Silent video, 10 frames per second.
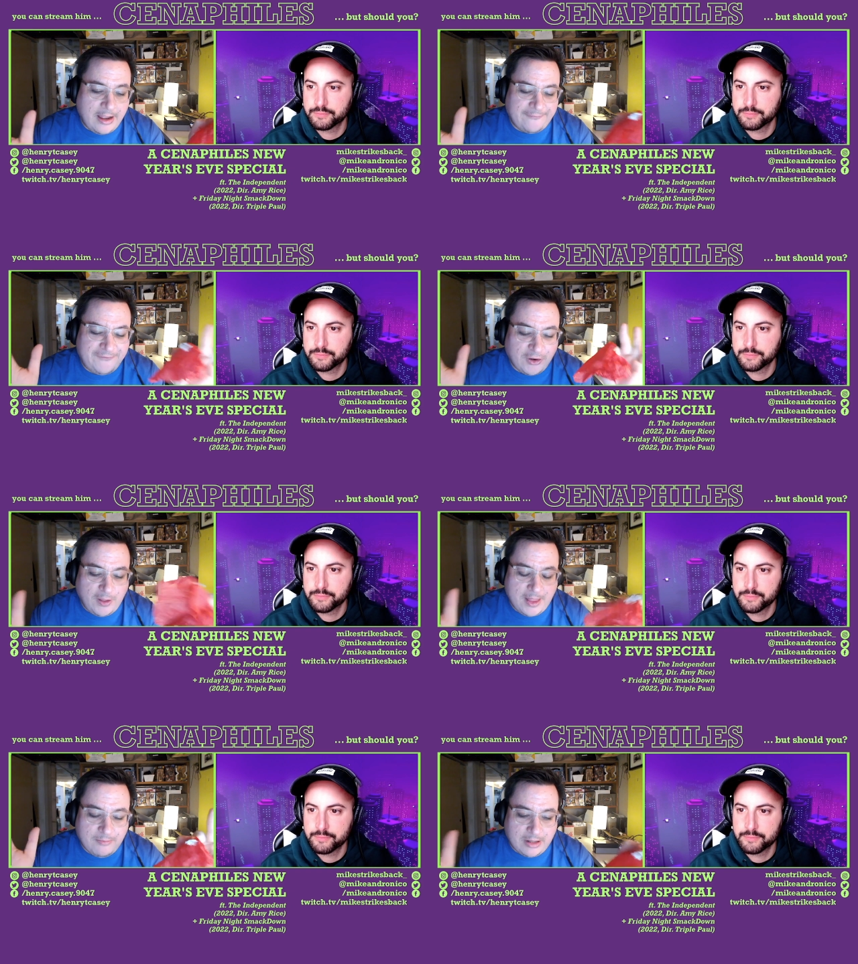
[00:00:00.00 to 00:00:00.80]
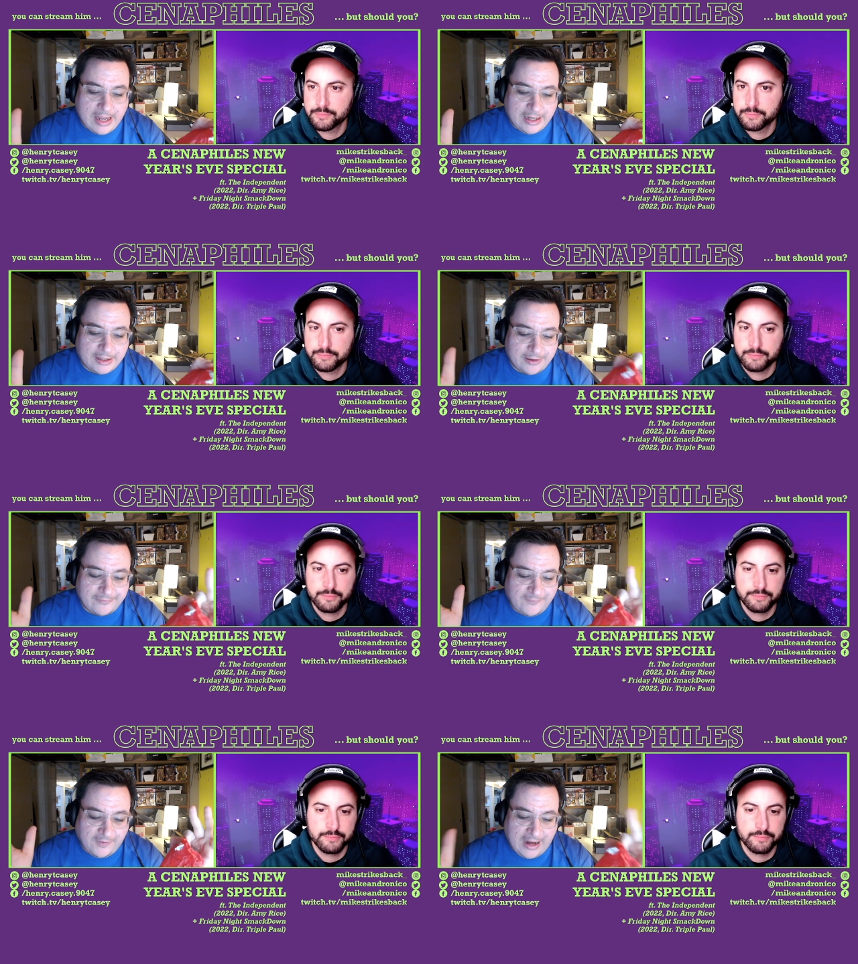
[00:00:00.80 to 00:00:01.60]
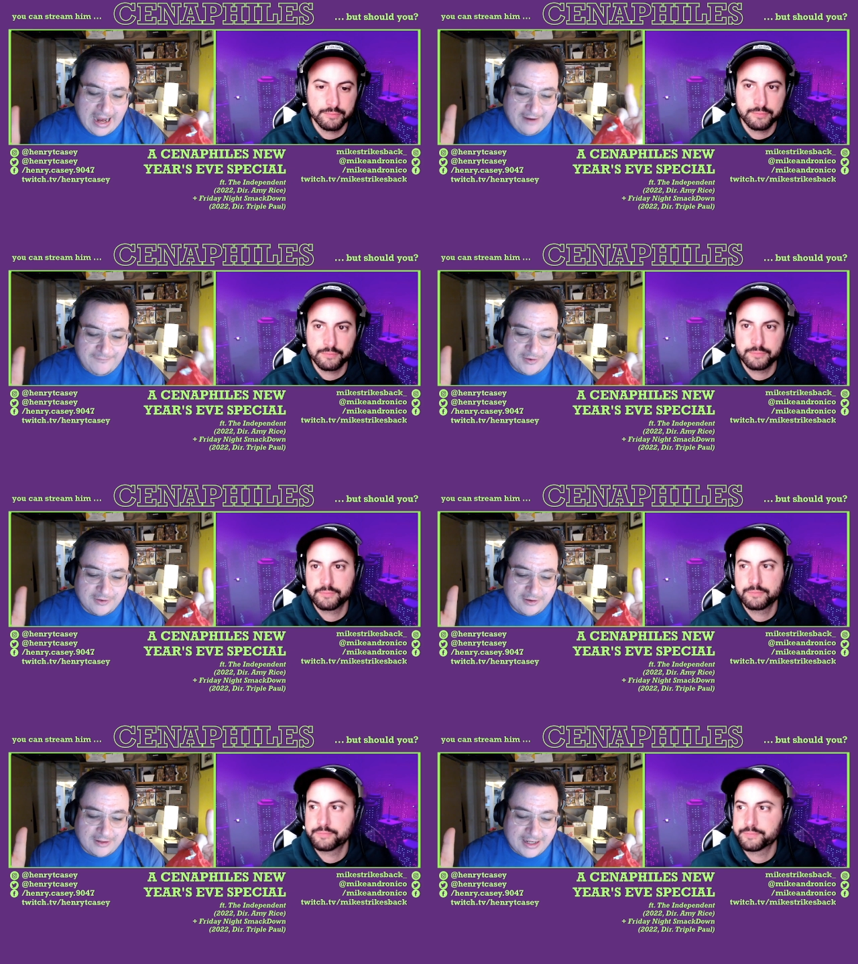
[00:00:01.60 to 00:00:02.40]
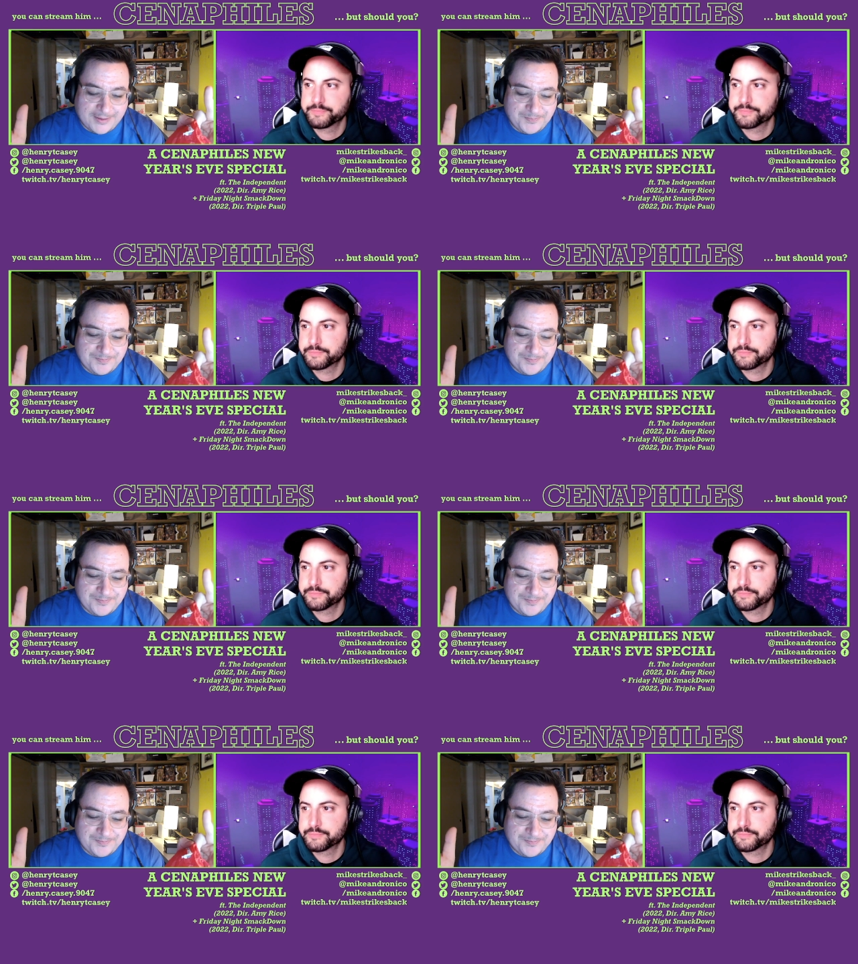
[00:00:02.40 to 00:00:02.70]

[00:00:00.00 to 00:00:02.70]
Speaker 1: Fill in the blank for after like